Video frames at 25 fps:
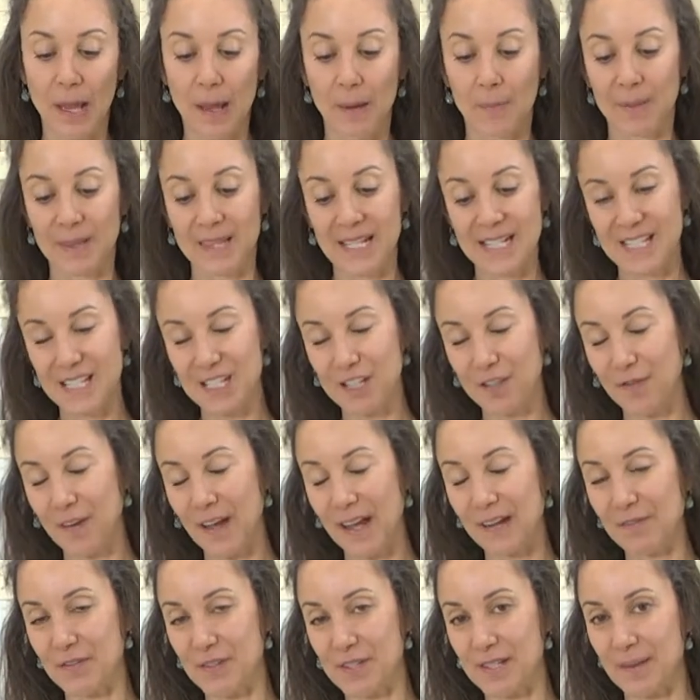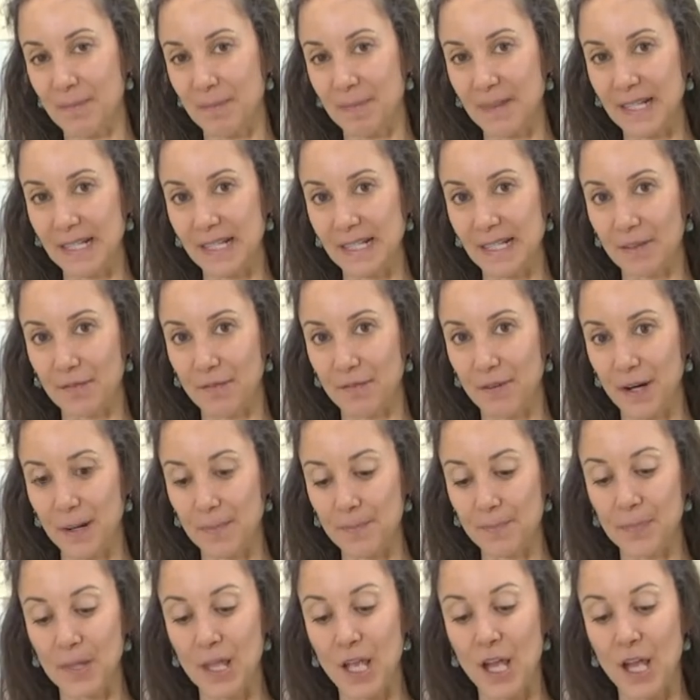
but this is fun for something different.